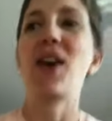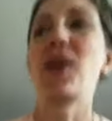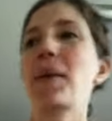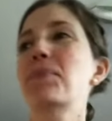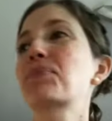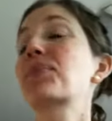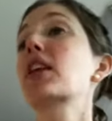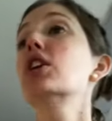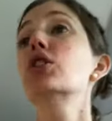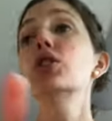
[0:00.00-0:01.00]
Okay.
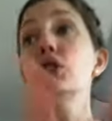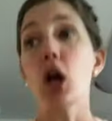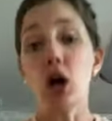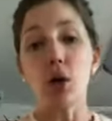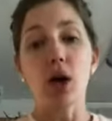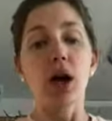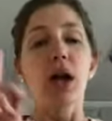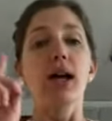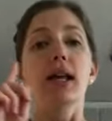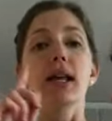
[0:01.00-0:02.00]
So
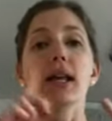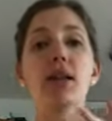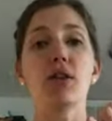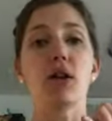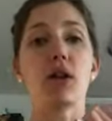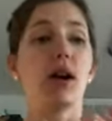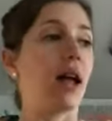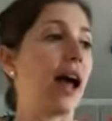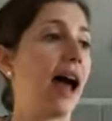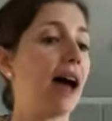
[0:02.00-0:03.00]
either
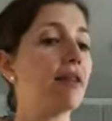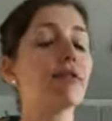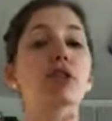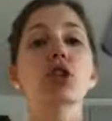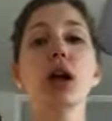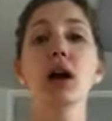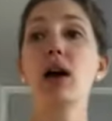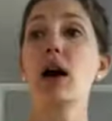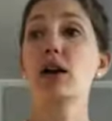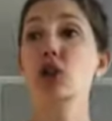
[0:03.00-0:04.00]
have cho
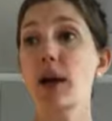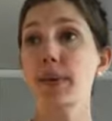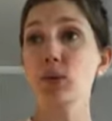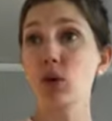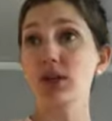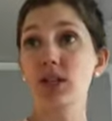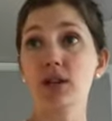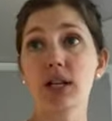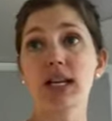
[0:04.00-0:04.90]
uh, chopping boards in your